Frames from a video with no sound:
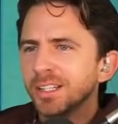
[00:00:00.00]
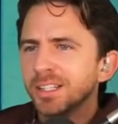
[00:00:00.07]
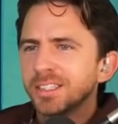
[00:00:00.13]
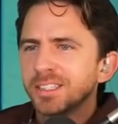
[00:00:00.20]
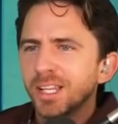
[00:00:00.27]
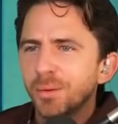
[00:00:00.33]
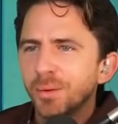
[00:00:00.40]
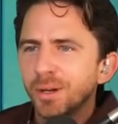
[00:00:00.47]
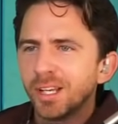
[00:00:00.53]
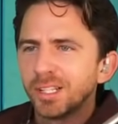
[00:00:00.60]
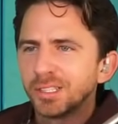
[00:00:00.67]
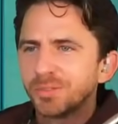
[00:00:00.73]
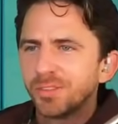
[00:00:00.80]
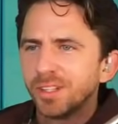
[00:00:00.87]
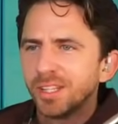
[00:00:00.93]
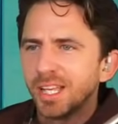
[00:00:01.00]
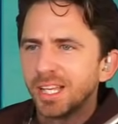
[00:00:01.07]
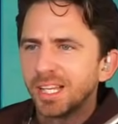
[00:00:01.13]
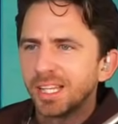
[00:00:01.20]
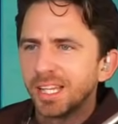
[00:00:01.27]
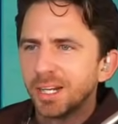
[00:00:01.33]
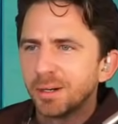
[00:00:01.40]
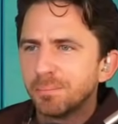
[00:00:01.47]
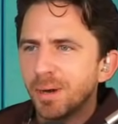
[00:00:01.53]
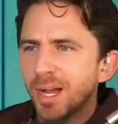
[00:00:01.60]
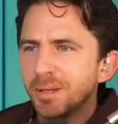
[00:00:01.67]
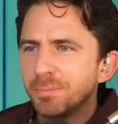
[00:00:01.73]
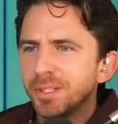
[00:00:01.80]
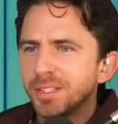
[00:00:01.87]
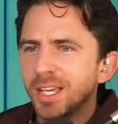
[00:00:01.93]
Does anyone else feel like Clare
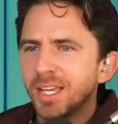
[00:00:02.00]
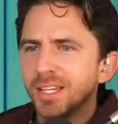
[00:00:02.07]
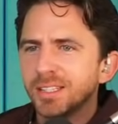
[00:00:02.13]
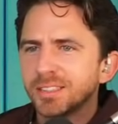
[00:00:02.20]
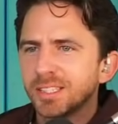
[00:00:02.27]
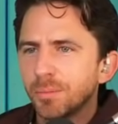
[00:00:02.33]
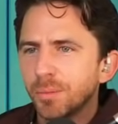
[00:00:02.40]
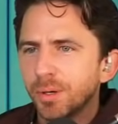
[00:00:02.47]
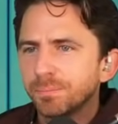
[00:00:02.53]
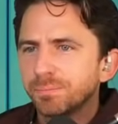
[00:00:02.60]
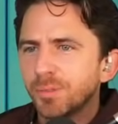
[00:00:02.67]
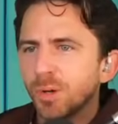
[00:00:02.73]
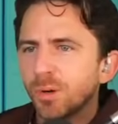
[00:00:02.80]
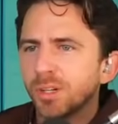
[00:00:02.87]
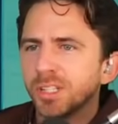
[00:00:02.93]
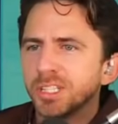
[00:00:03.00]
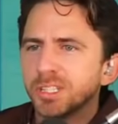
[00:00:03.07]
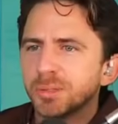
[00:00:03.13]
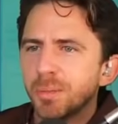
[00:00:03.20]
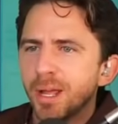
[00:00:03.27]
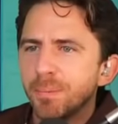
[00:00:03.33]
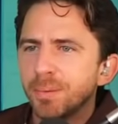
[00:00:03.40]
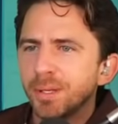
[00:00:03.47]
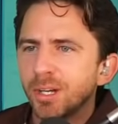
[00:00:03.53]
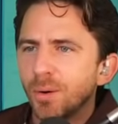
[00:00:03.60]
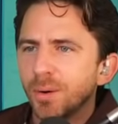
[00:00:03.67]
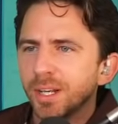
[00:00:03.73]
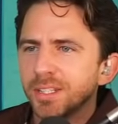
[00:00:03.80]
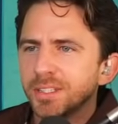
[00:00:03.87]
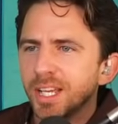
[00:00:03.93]
might be dating someone, or at least might be
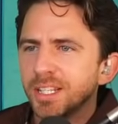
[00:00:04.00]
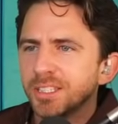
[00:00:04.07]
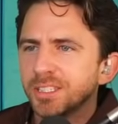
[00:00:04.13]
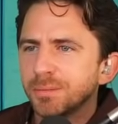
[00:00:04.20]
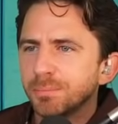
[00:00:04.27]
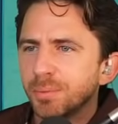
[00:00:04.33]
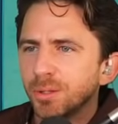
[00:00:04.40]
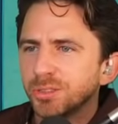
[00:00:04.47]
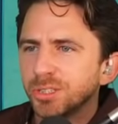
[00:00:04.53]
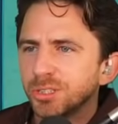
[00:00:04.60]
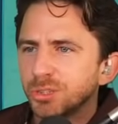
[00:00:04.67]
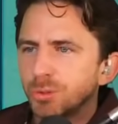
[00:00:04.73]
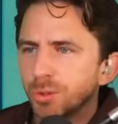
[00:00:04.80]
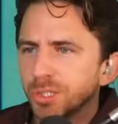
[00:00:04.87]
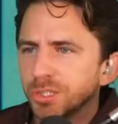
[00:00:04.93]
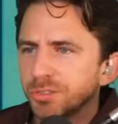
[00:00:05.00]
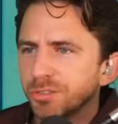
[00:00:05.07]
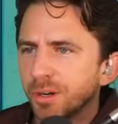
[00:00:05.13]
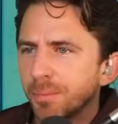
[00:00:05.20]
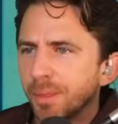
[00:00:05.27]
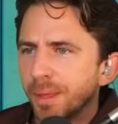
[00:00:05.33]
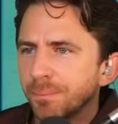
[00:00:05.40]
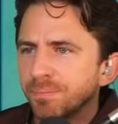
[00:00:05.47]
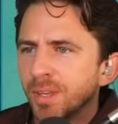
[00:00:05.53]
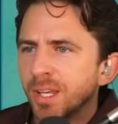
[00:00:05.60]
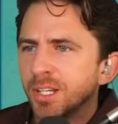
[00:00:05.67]
going on dates and posting stories from them?